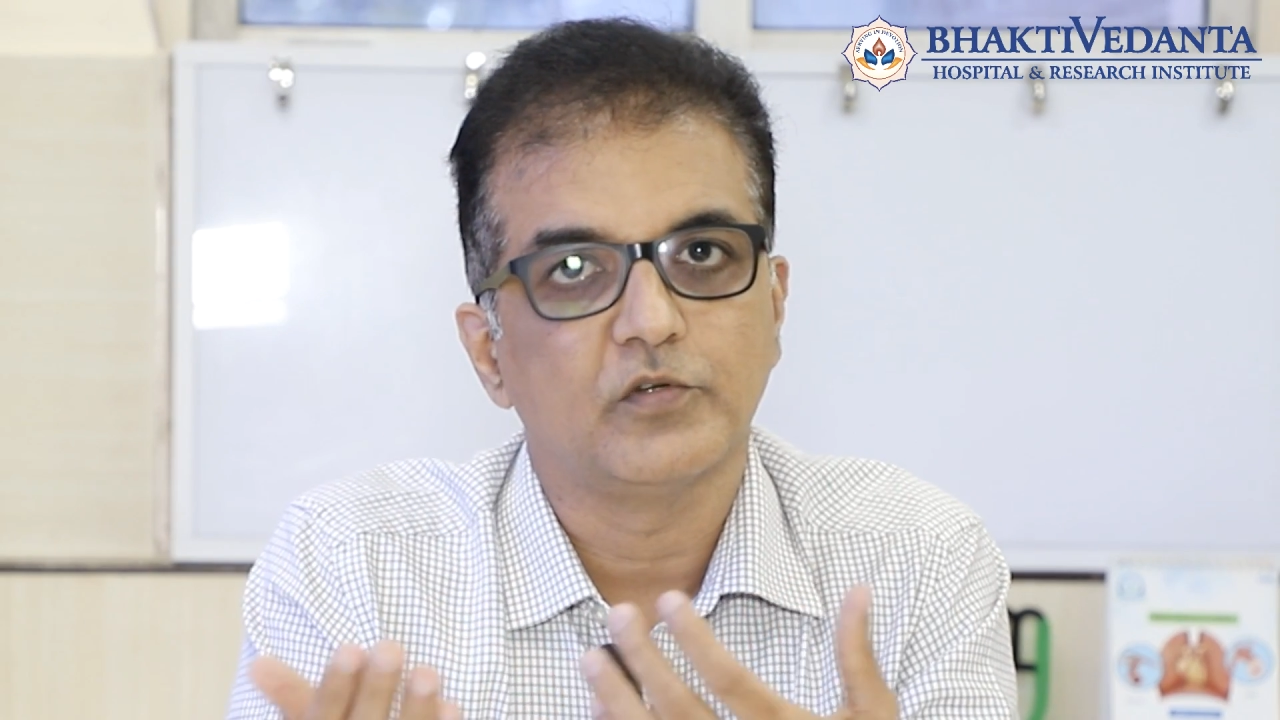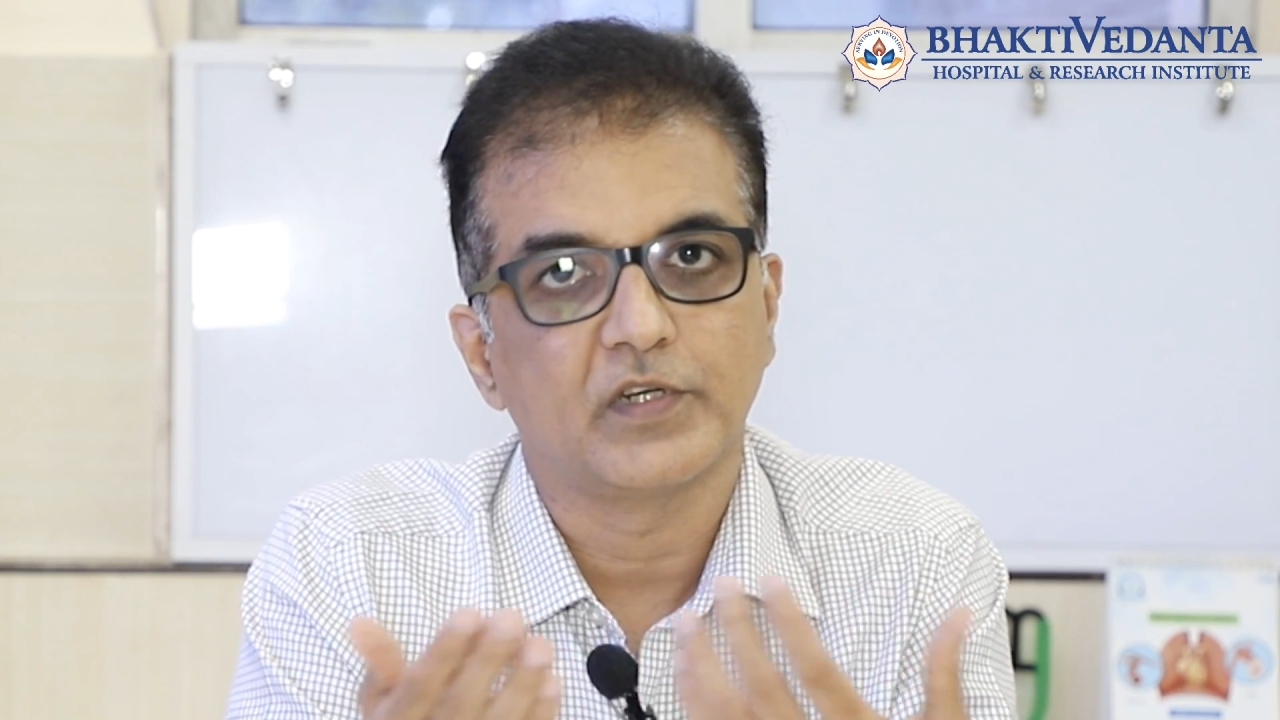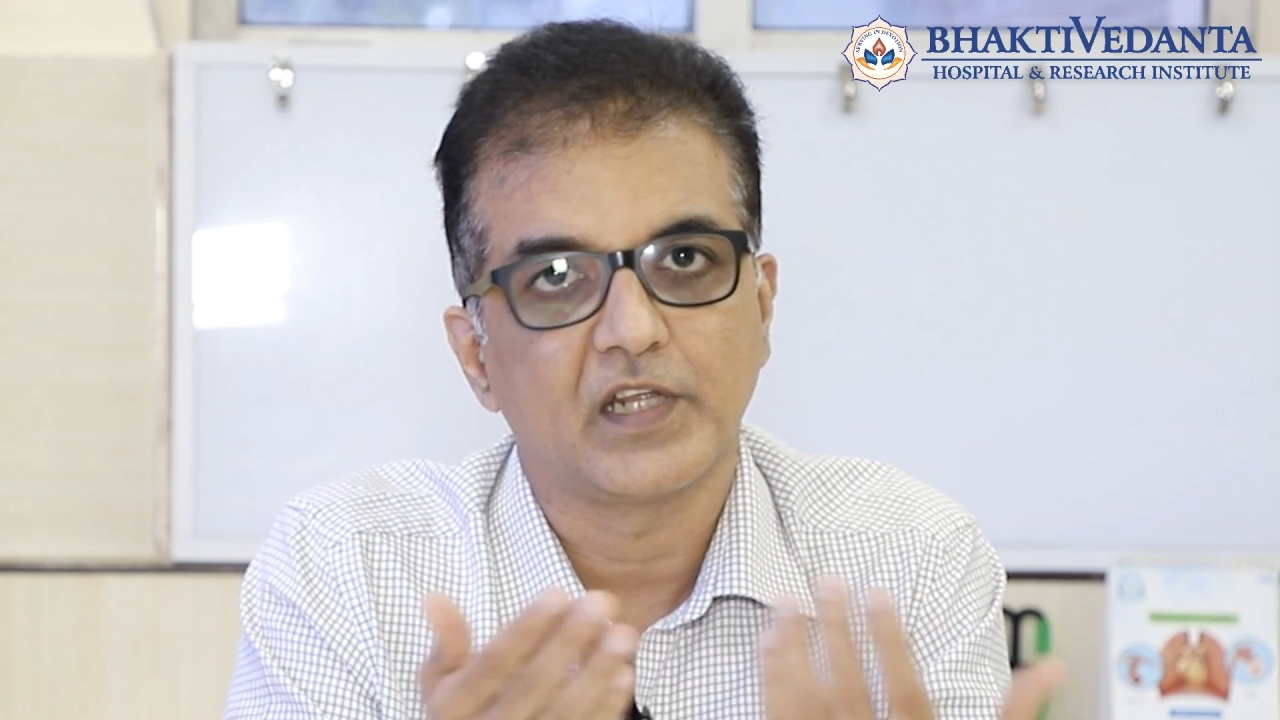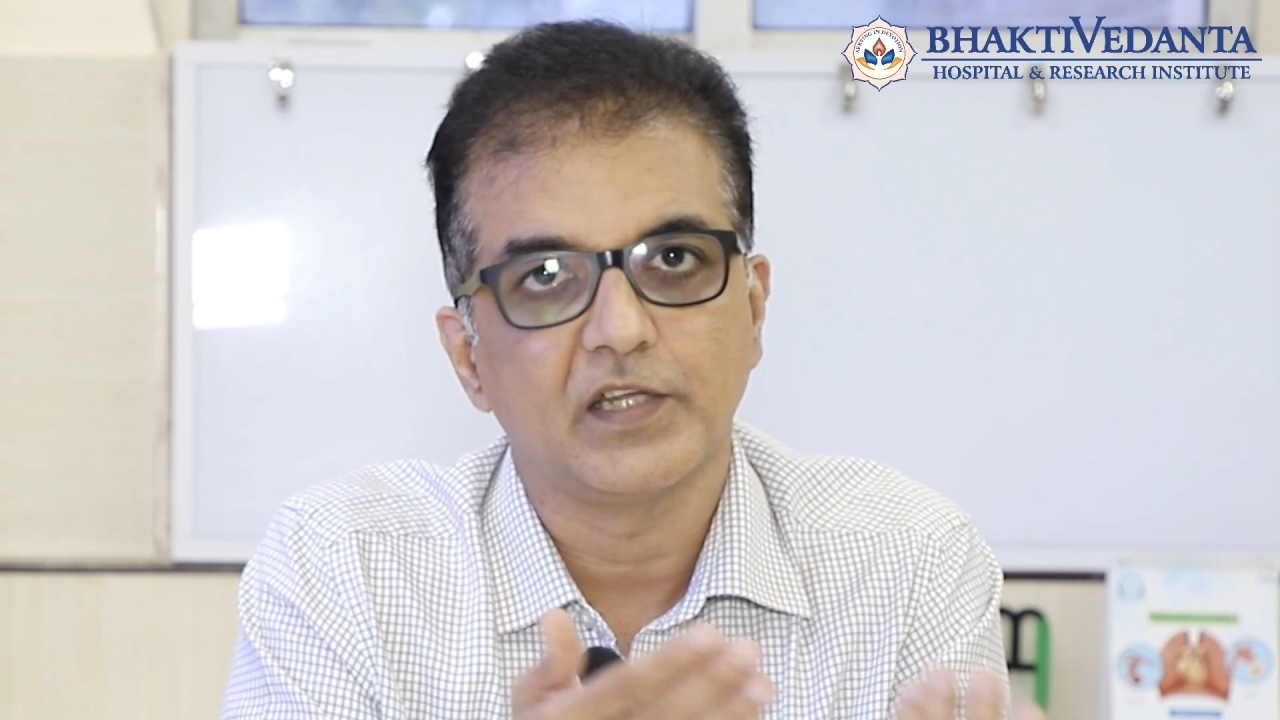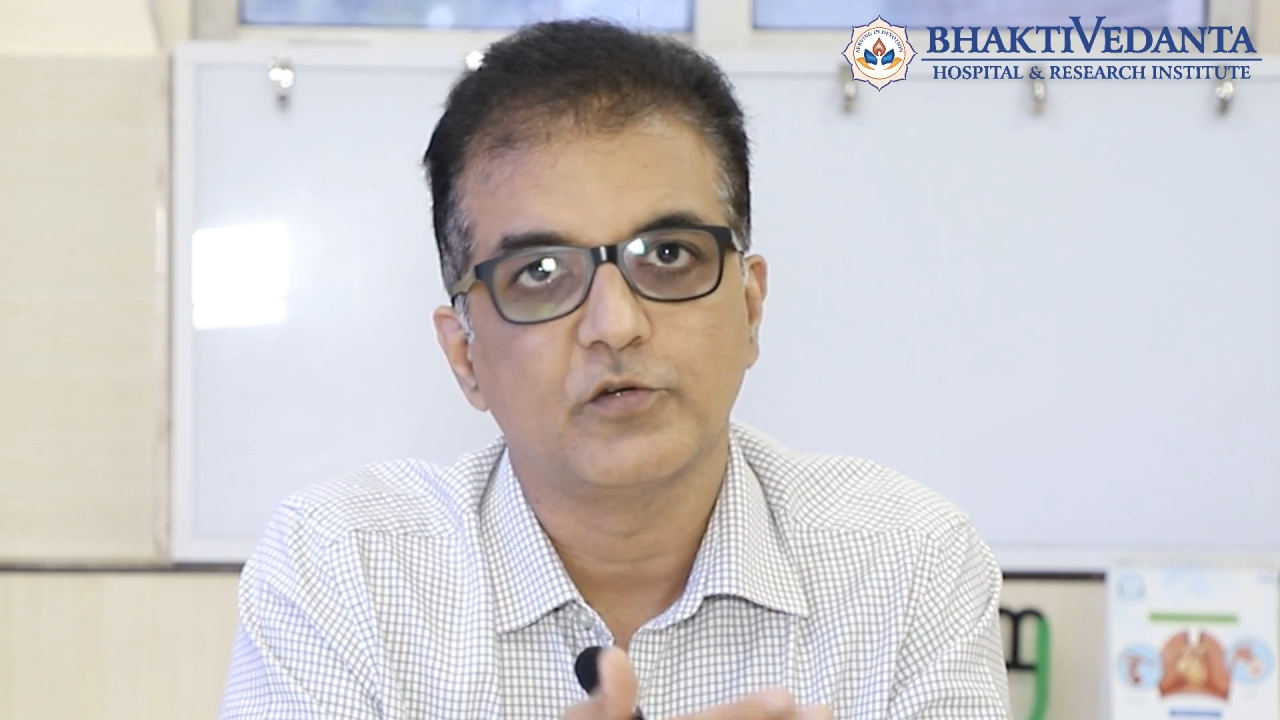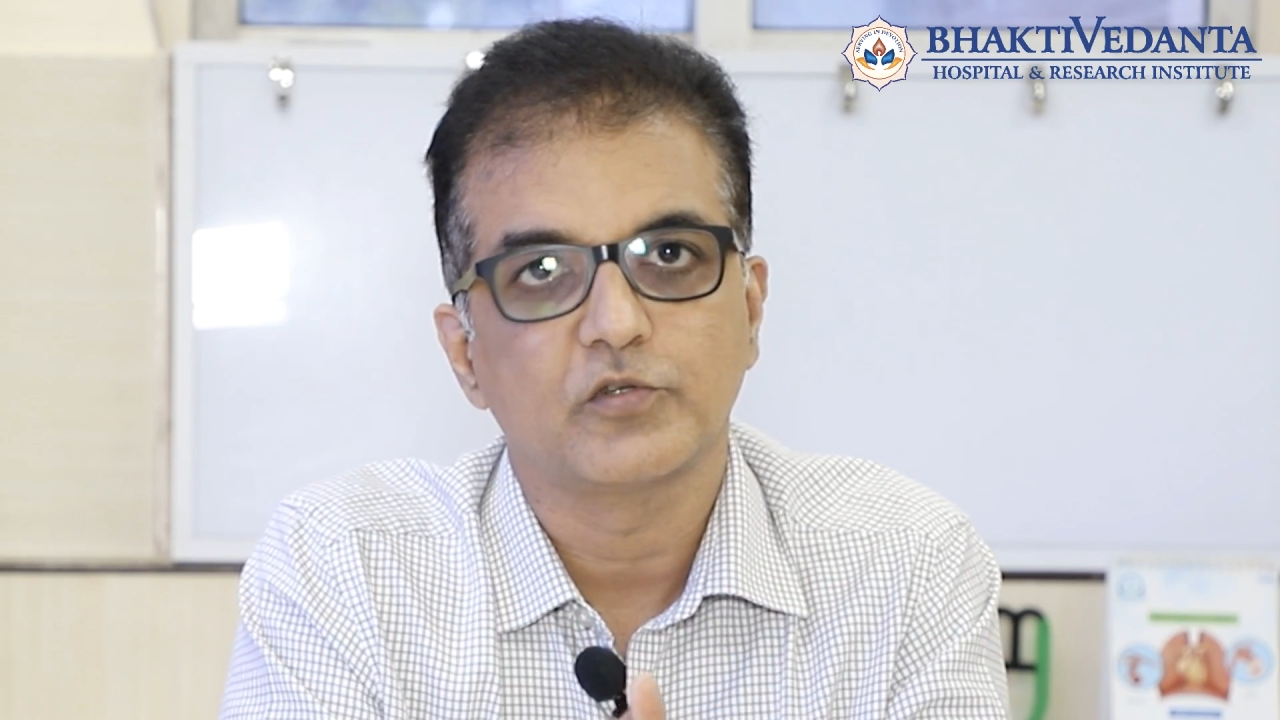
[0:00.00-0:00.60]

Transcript: really